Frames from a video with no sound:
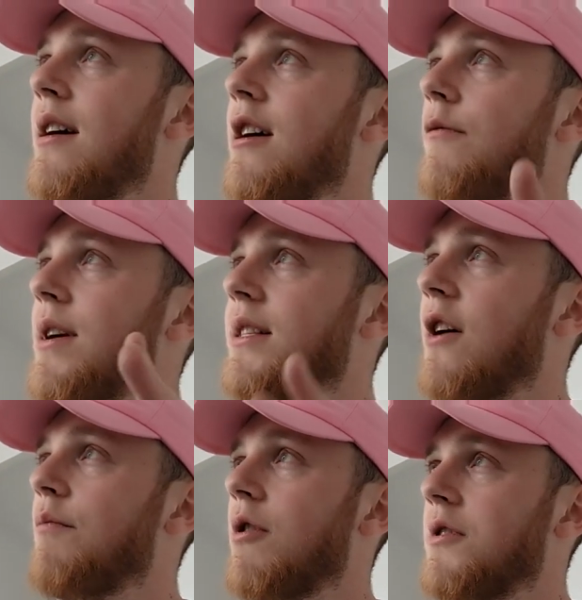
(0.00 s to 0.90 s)
It'll be a
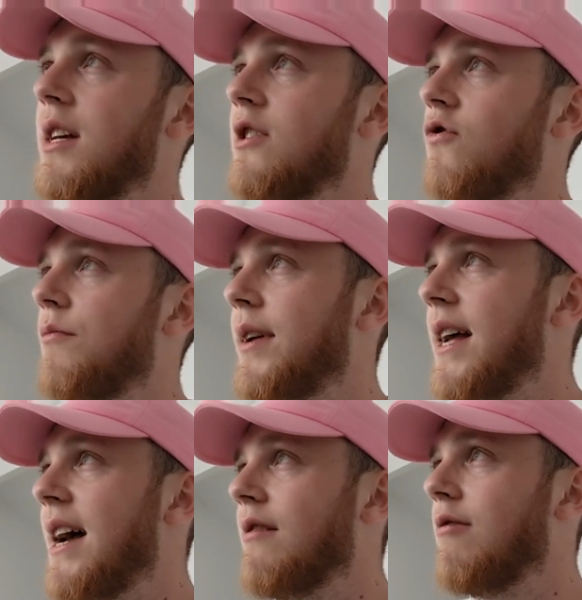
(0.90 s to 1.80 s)
tough process for my
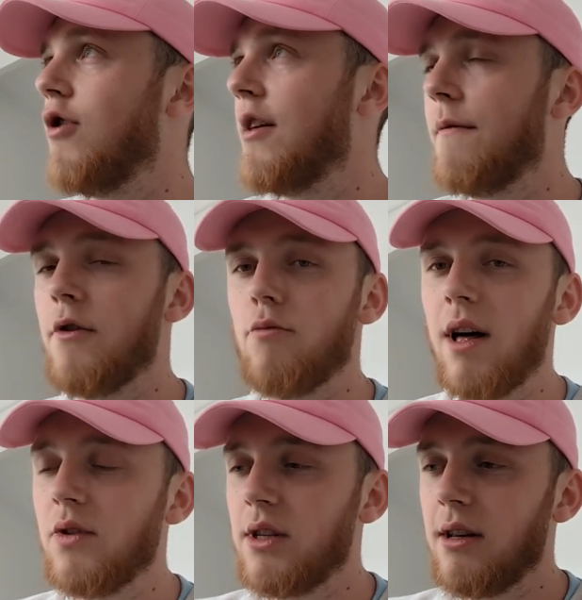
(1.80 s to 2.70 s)
dad throughout the few
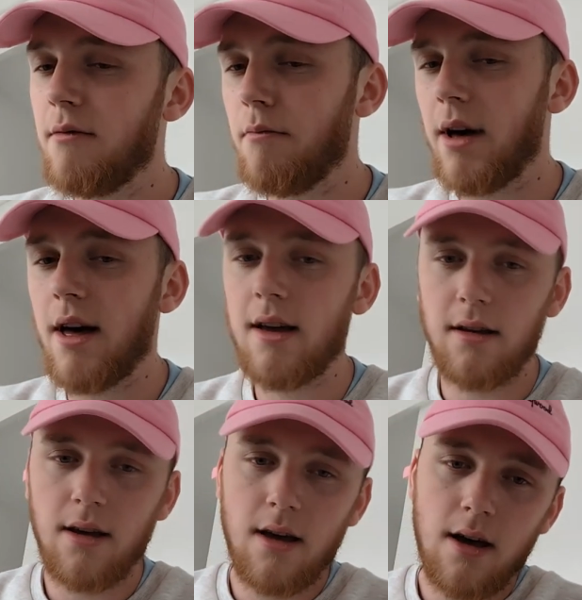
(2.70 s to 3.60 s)
months, but
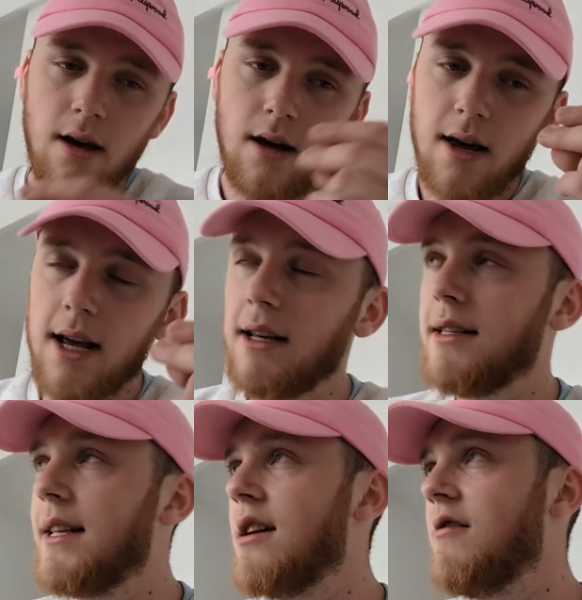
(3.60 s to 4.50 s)
he's
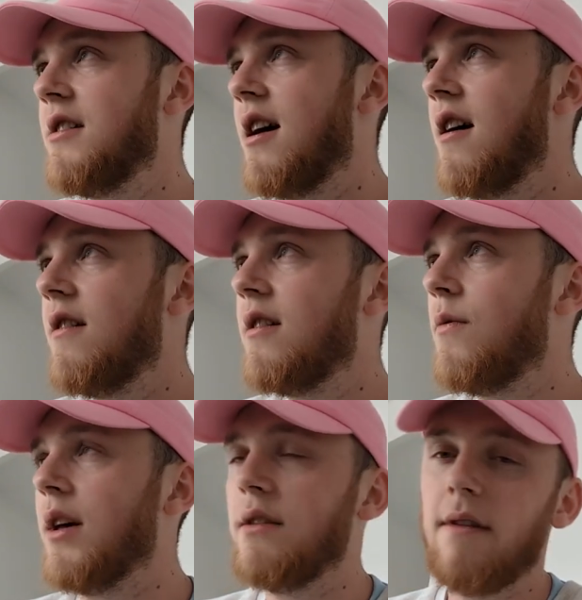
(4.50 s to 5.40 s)
still young.
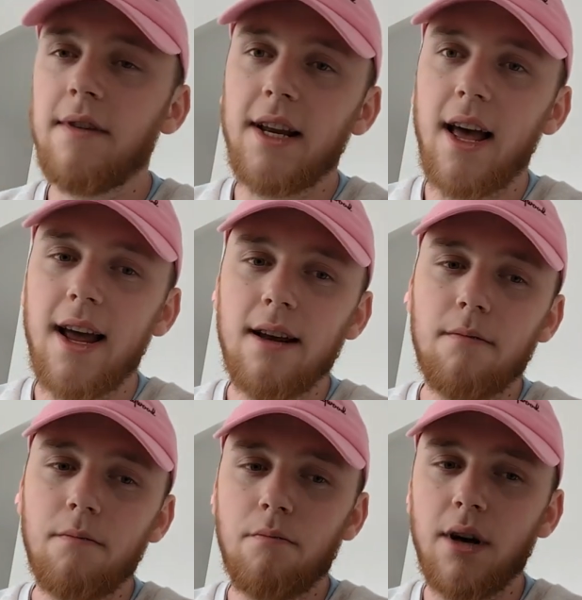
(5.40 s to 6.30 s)
Well, he's
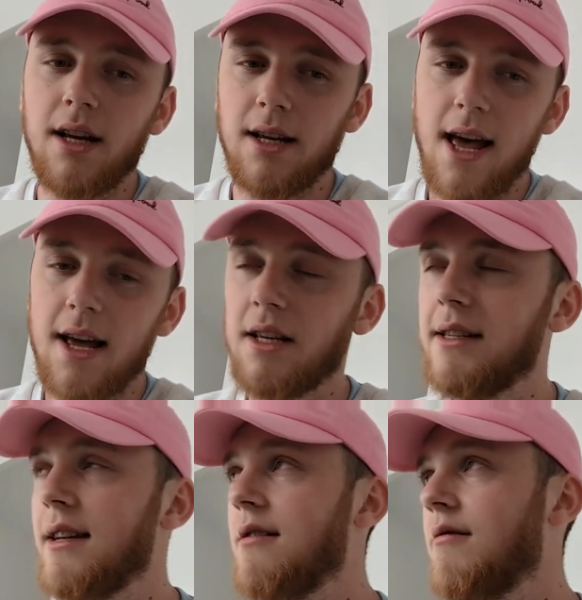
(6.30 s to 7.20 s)
59, but yeah, he's
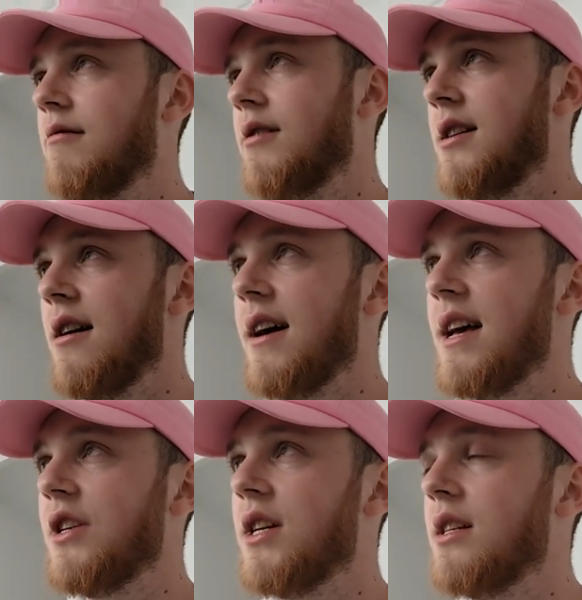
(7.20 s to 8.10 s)
still
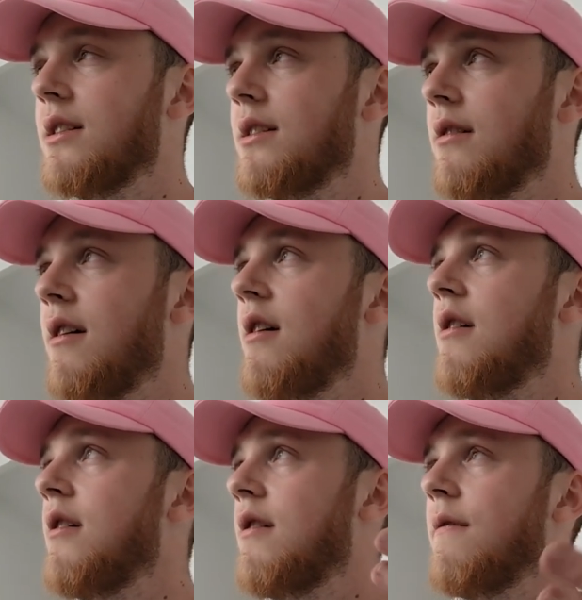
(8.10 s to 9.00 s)
youngish. He's
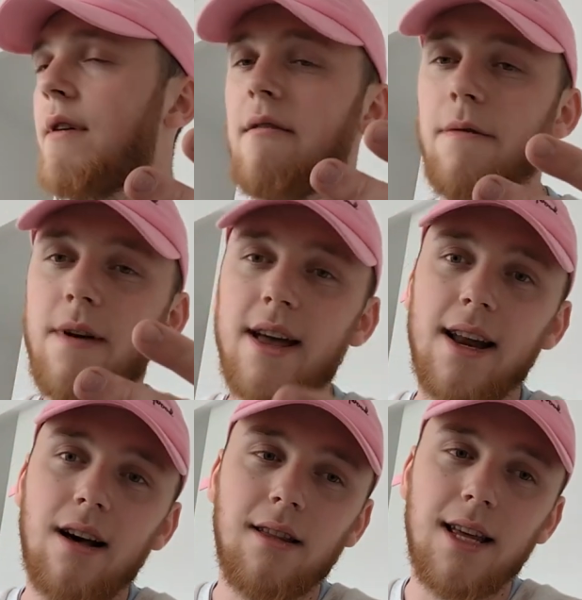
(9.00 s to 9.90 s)
very fit and
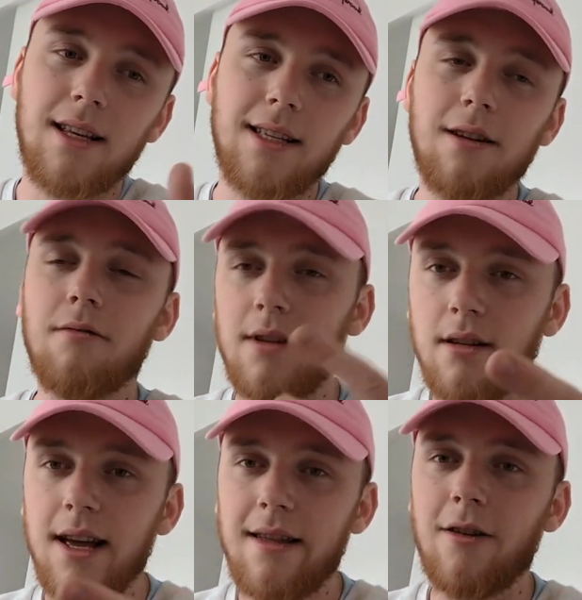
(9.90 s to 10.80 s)
healthy, so he'll
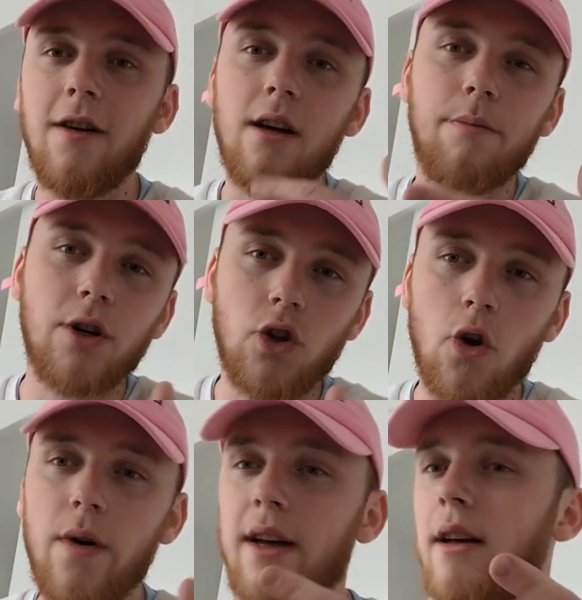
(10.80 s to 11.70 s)
get through it, he'll push
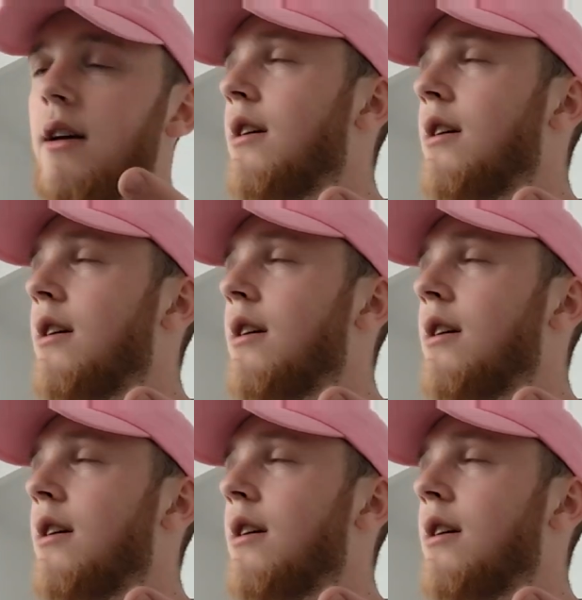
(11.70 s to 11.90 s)
through it.